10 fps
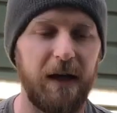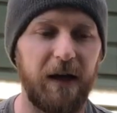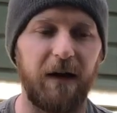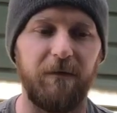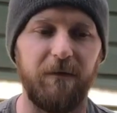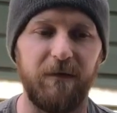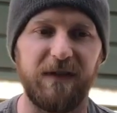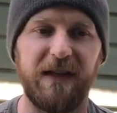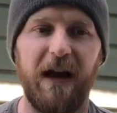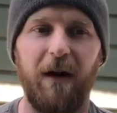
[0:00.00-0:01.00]
kind of
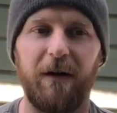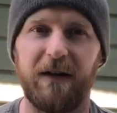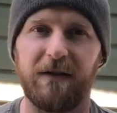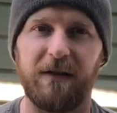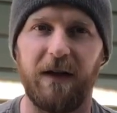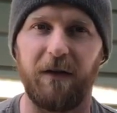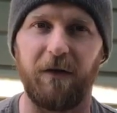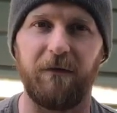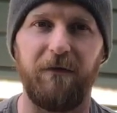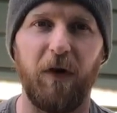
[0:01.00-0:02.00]
see how it is that your
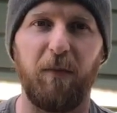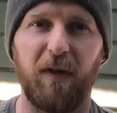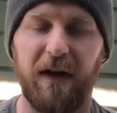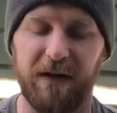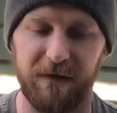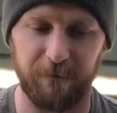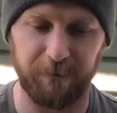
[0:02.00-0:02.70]
foot plays